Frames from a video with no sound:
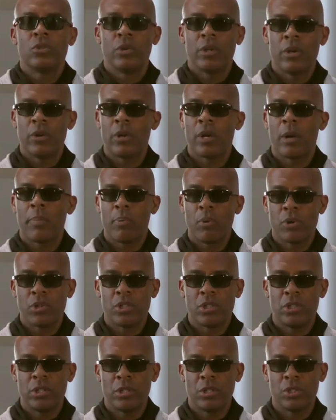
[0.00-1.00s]
So here at our
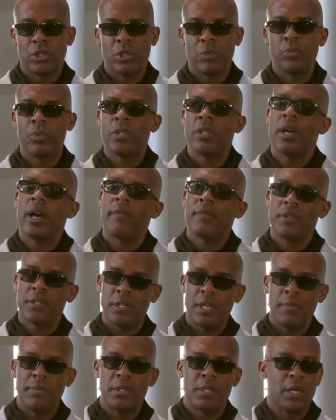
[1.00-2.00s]
Porsche dealership, we have the
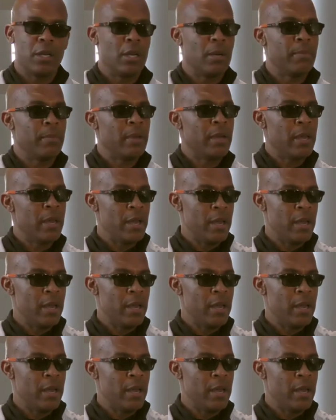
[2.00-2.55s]
same setup.